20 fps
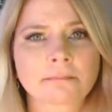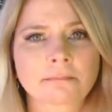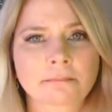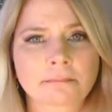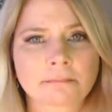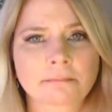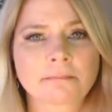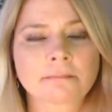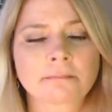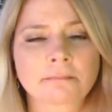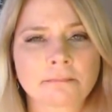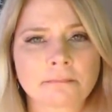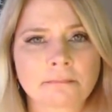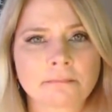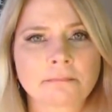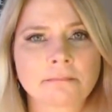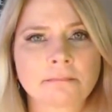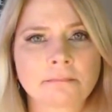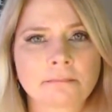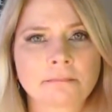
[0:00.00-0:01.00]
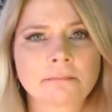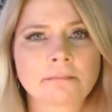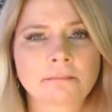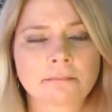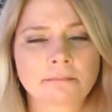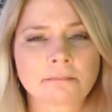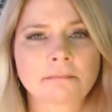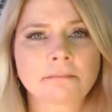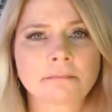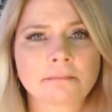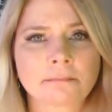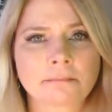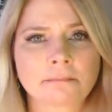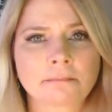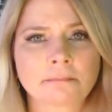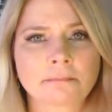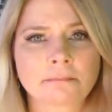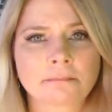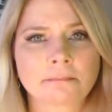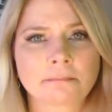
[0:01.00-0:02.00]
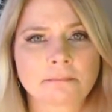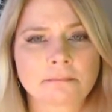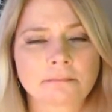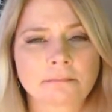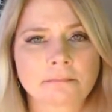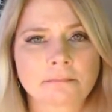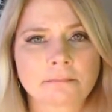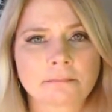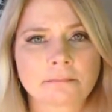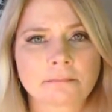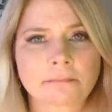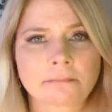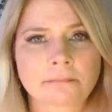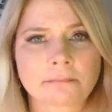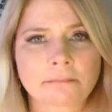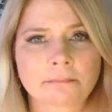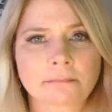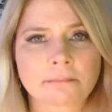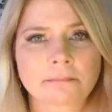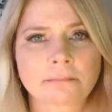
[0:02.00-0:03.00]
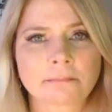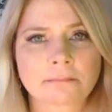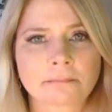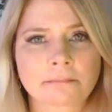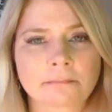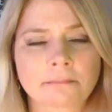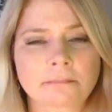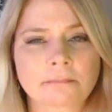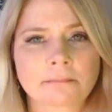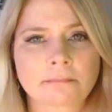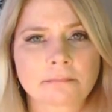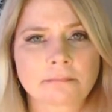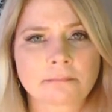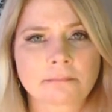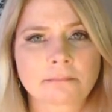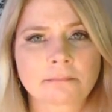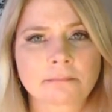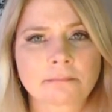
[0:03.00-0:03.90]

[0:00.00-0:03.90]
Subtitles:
No words are spoken by the person on screen.